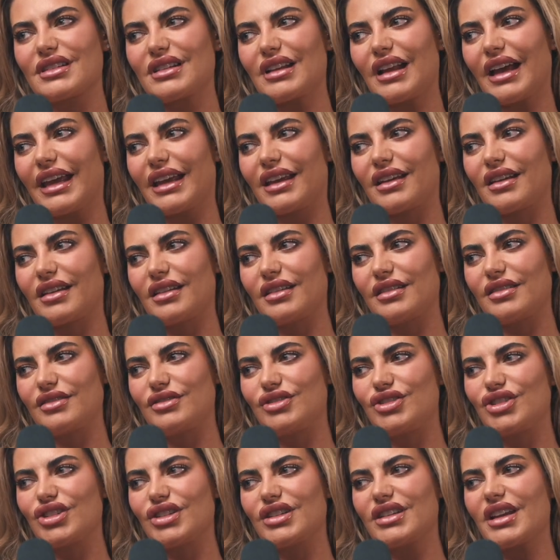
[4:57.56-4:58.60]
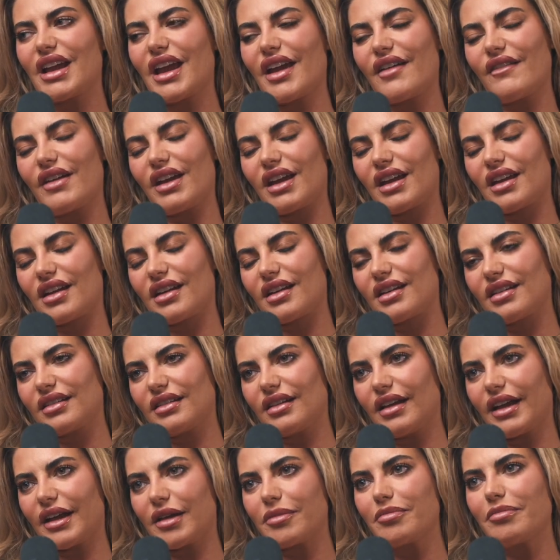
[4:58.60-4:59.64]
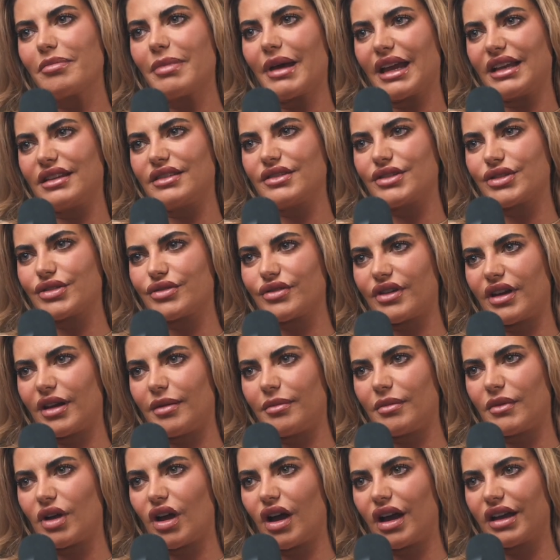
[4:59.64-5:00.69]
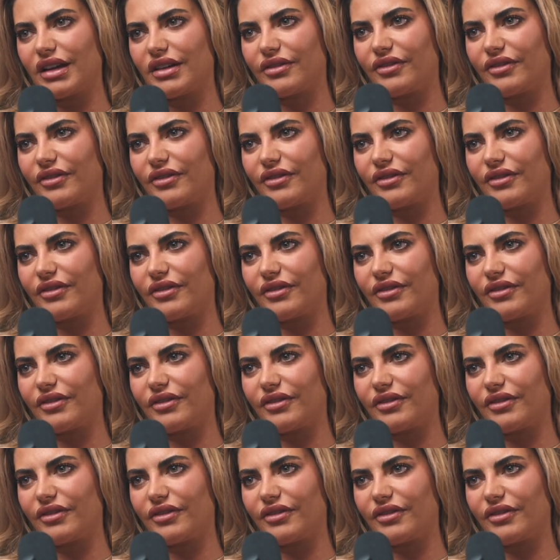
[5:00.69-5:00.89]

like generic, like mainstream kind of